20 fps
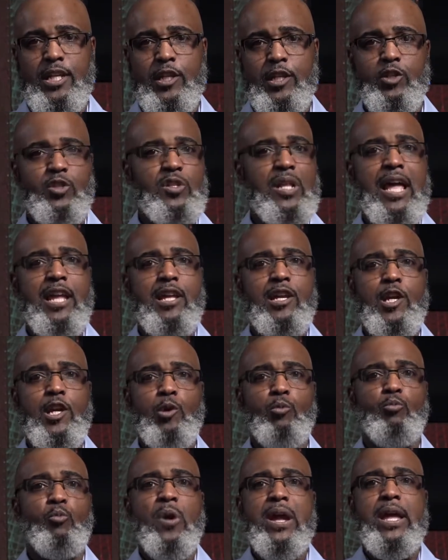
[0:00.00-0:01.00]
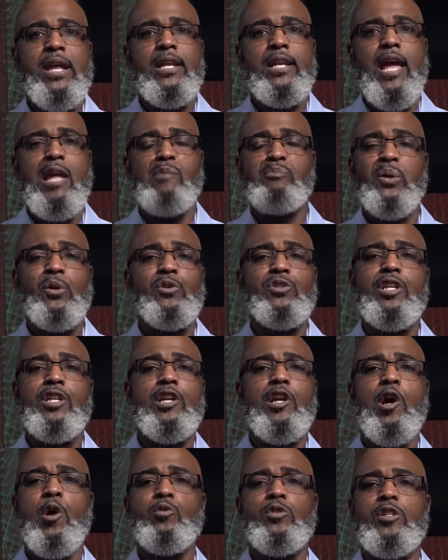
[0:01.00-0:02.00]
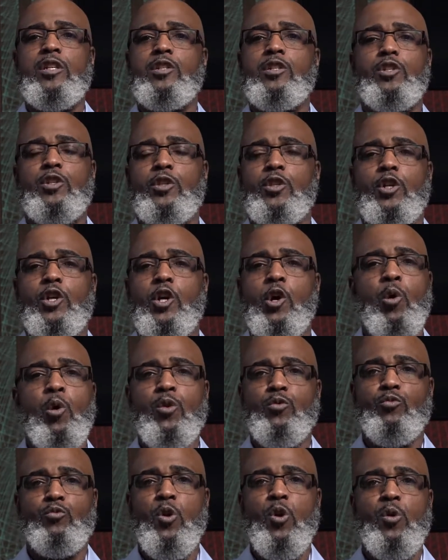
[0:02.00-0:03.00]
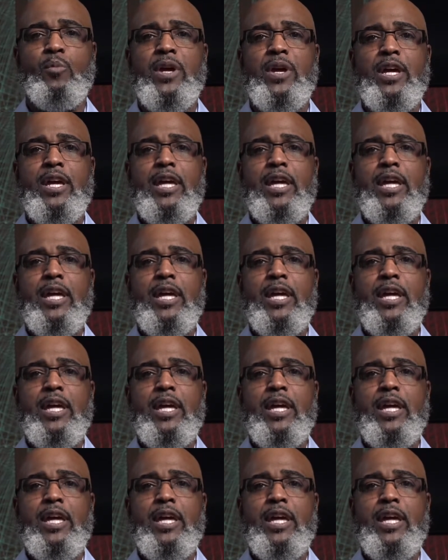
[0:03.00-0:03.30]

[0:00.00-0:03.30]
It's like when a person goes into the courtroom